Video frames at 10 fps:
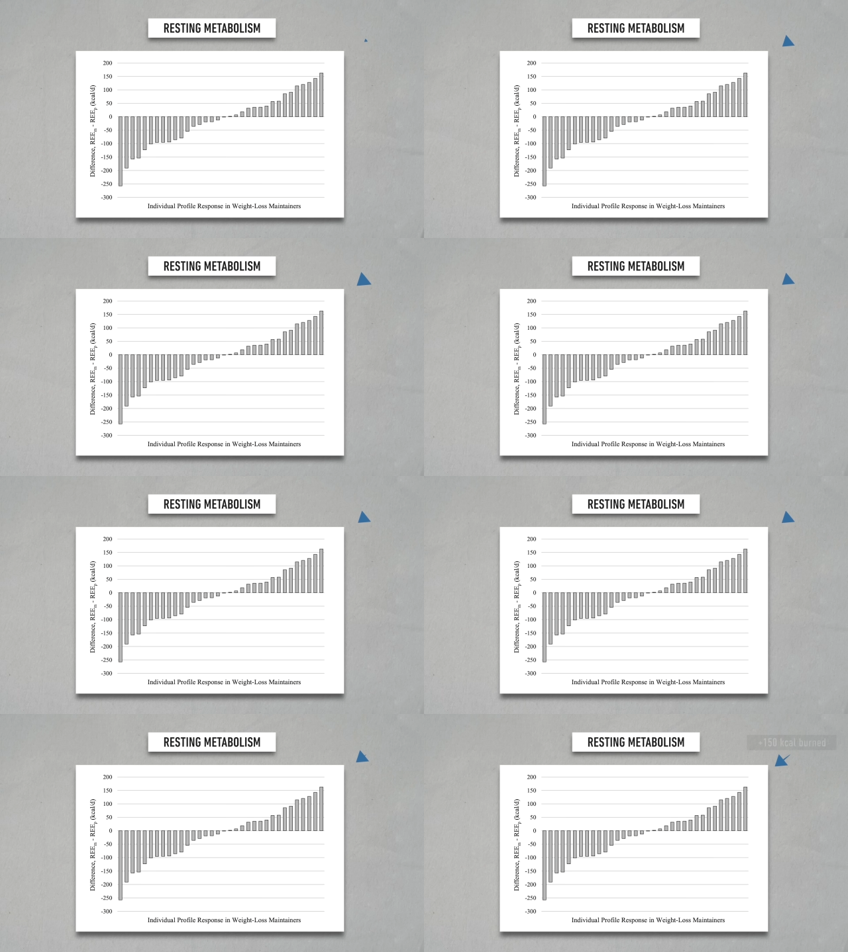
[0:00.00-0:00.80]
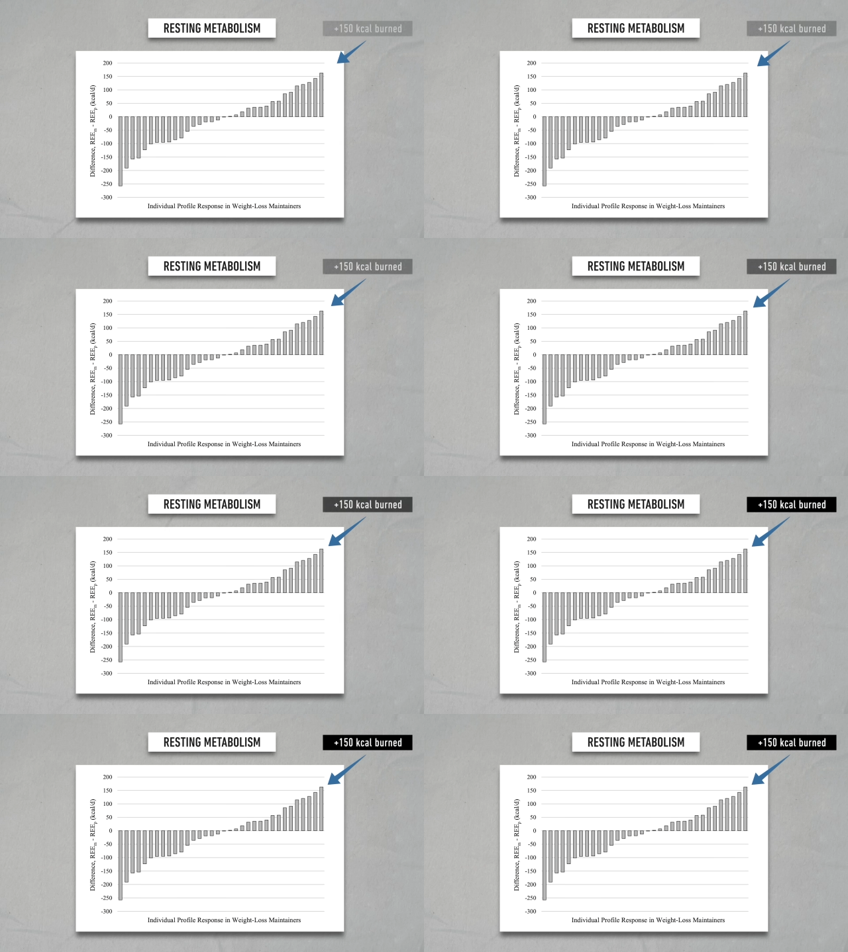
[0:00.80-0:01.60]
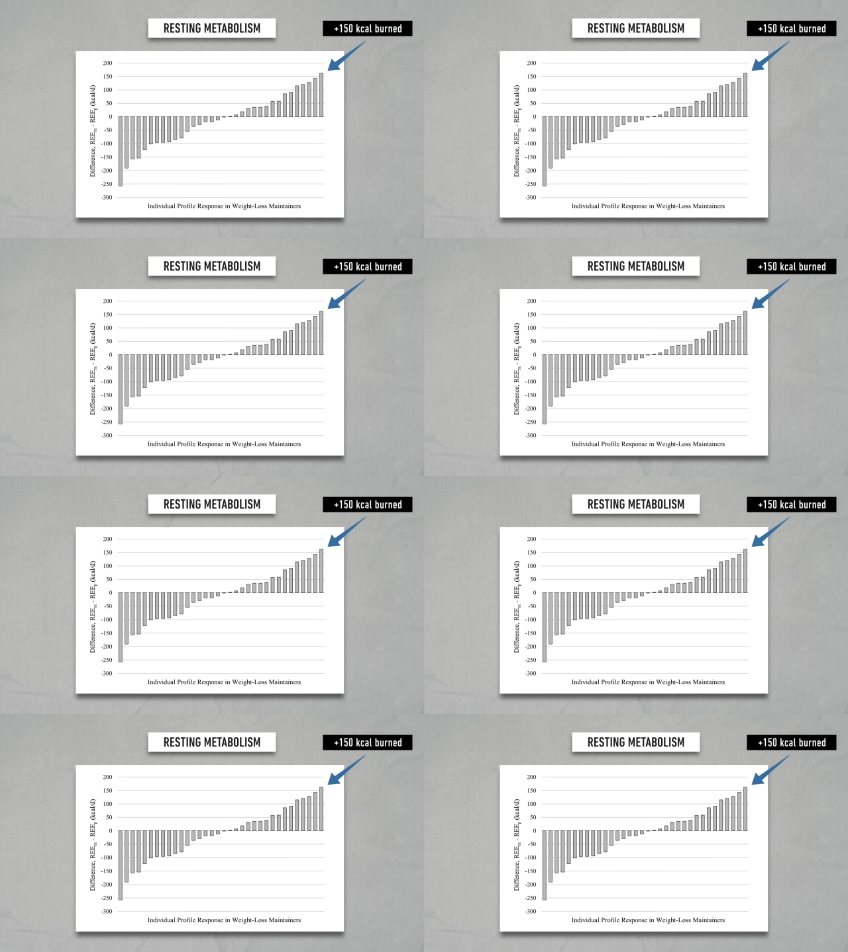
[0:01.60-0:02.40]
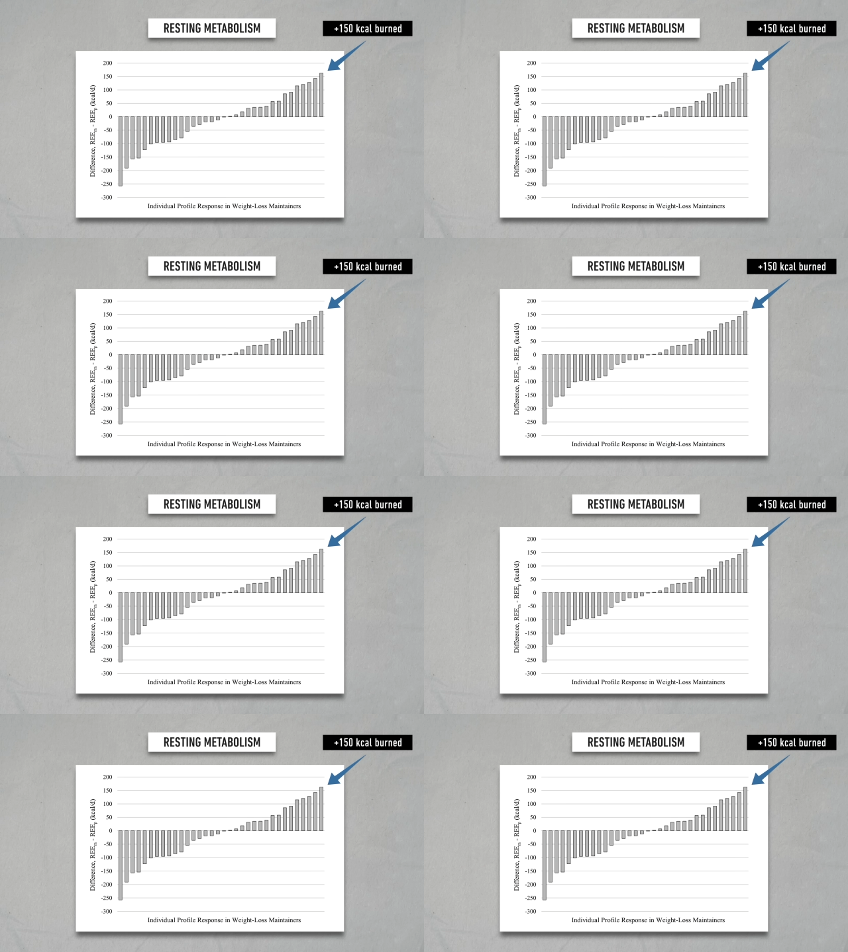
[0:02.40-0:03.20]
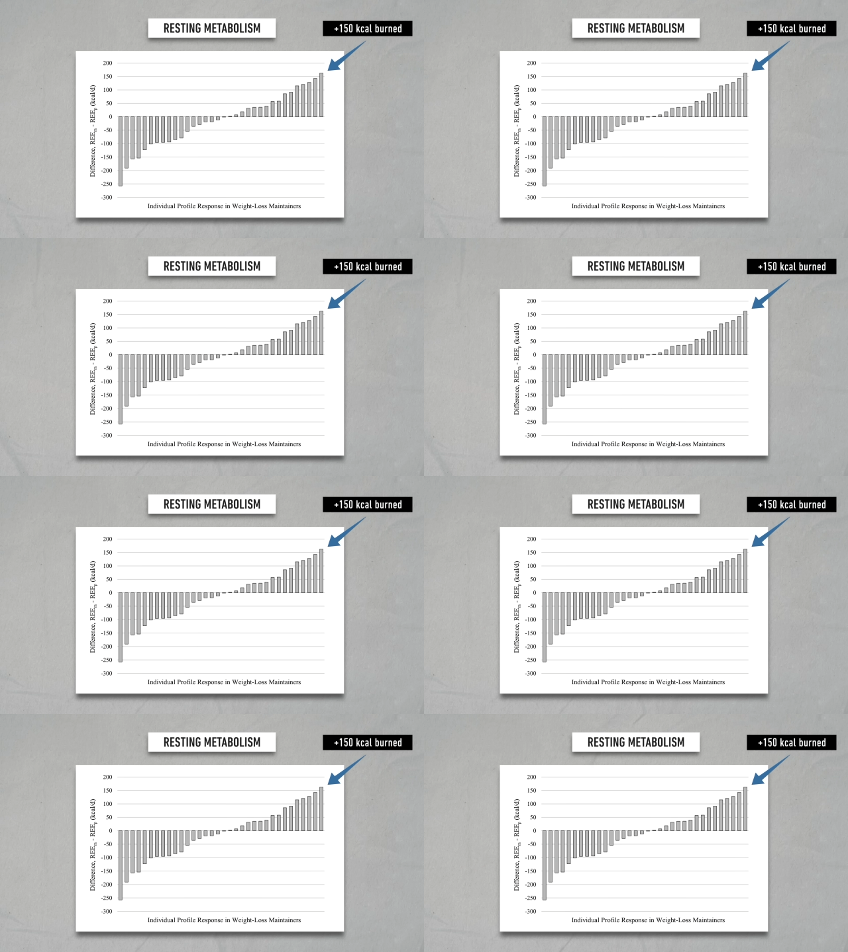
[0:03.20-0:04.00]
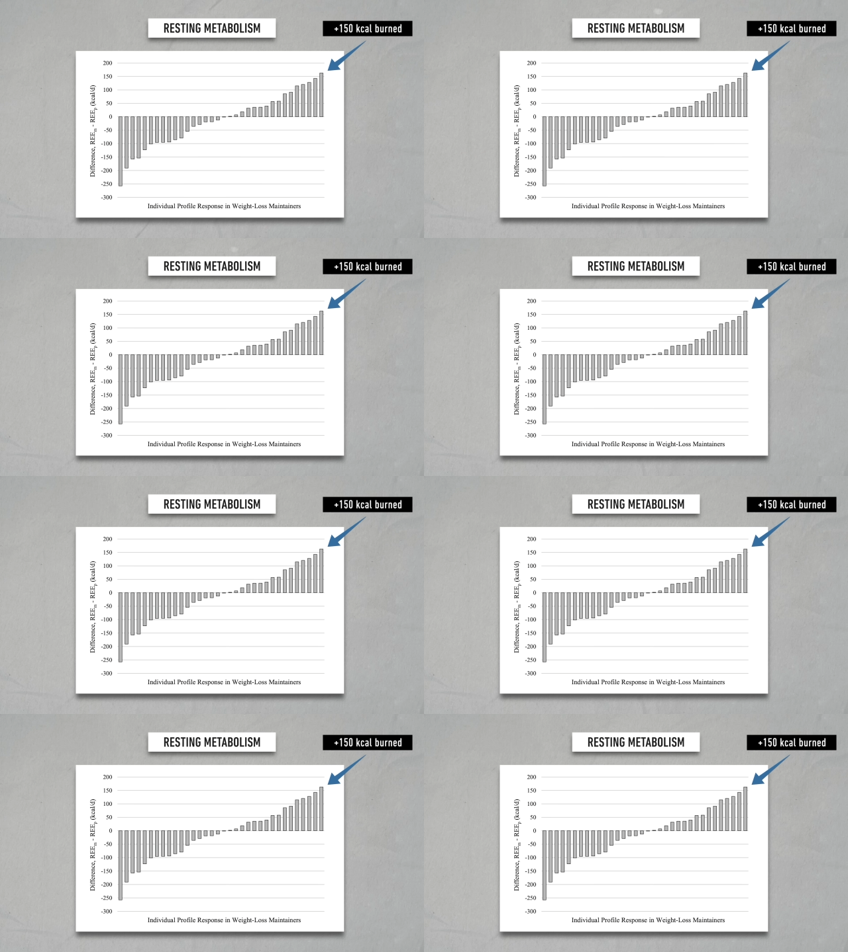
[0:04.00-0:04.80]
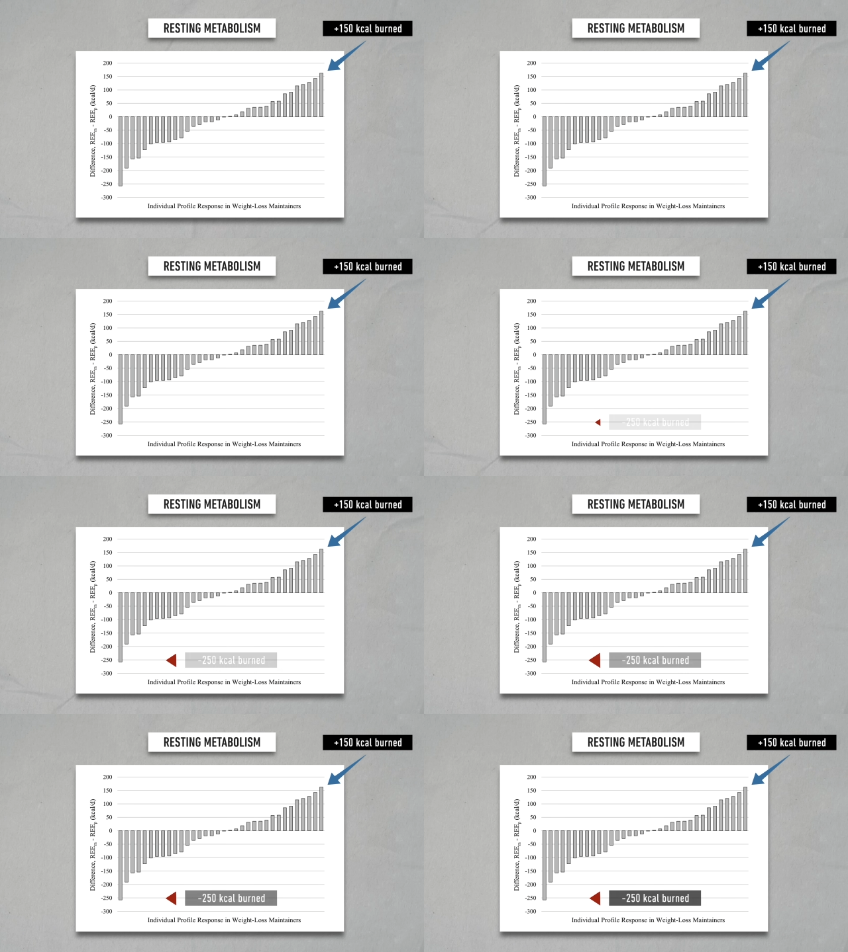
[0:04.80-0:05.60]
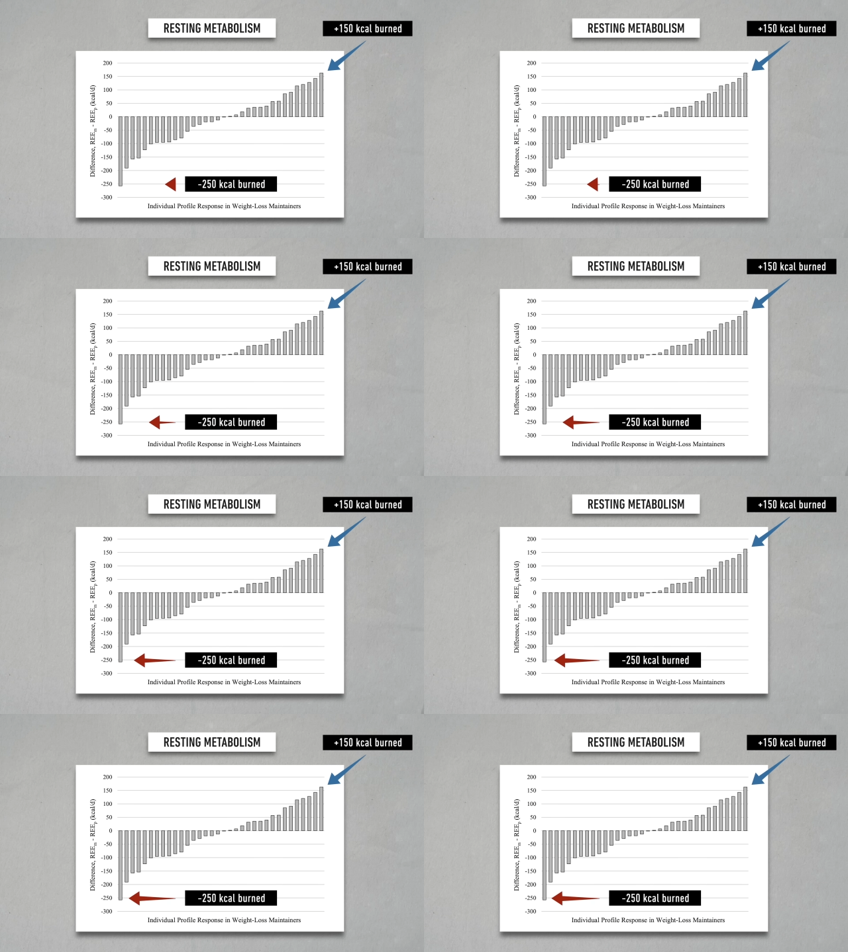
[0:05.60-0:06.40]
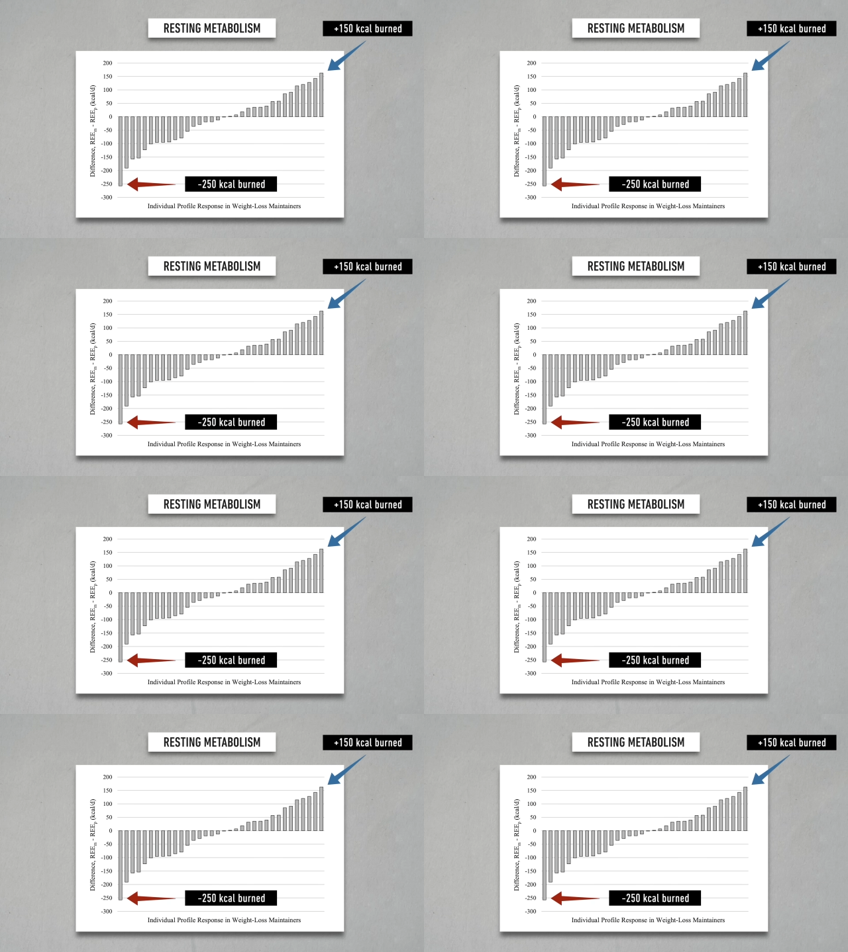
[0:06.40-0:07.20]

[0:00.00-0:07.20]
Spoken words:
No face is visible, so there are no lips to read.